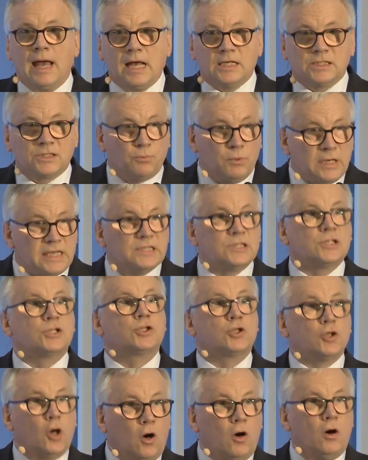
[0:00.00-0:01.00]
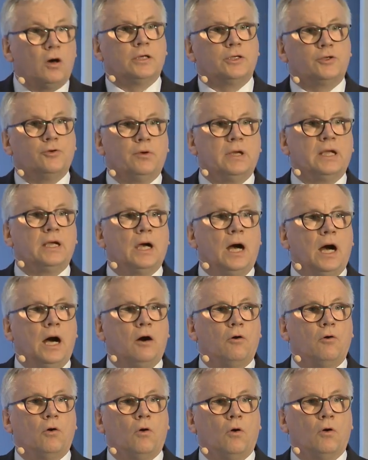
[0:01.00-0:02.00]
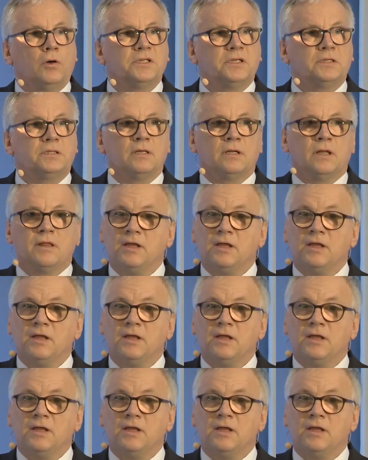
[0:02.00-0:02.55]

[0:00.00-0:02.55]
As we saw during our audit,